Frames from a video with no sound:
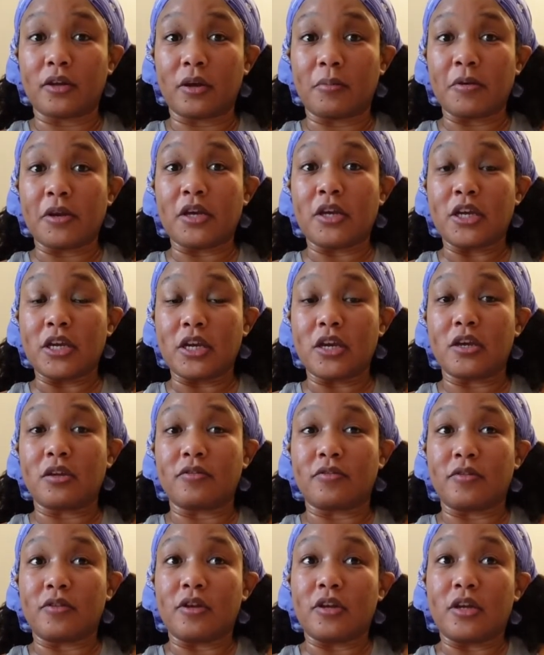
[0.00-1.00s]
I mean,
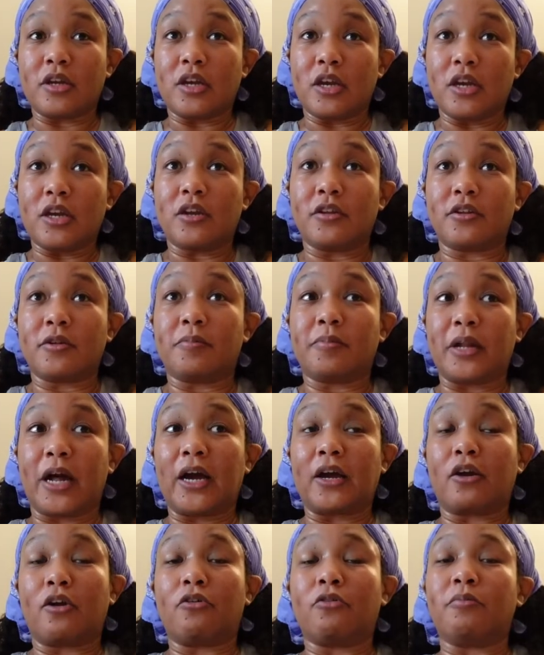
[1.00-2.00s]
he it is a
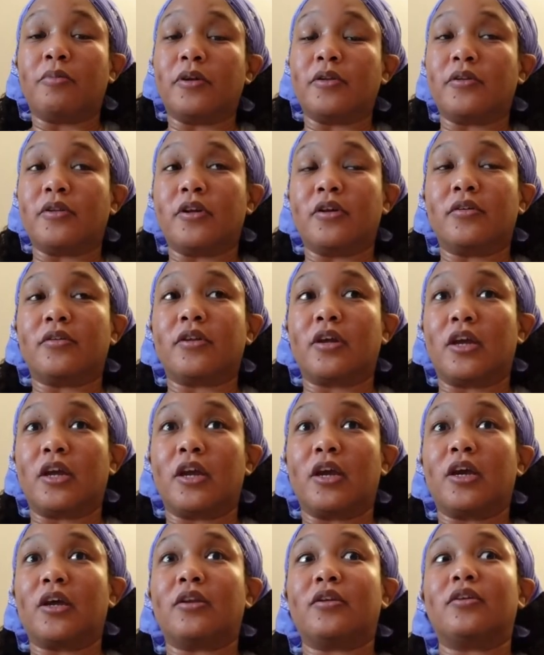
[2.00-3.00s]
black owned business,
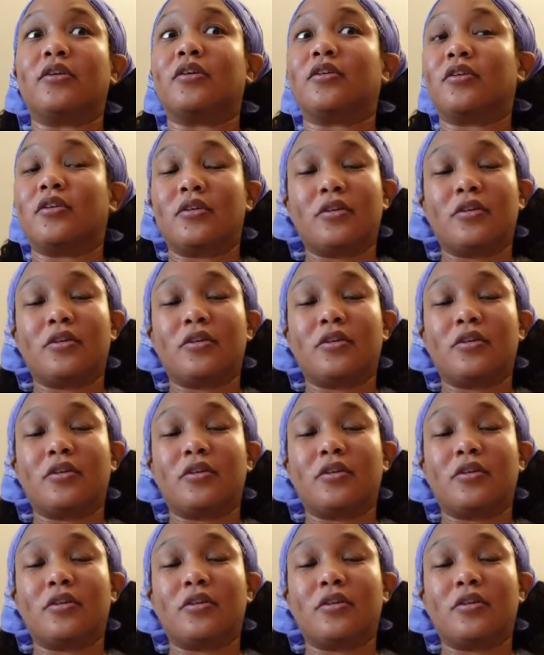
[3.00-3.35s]
and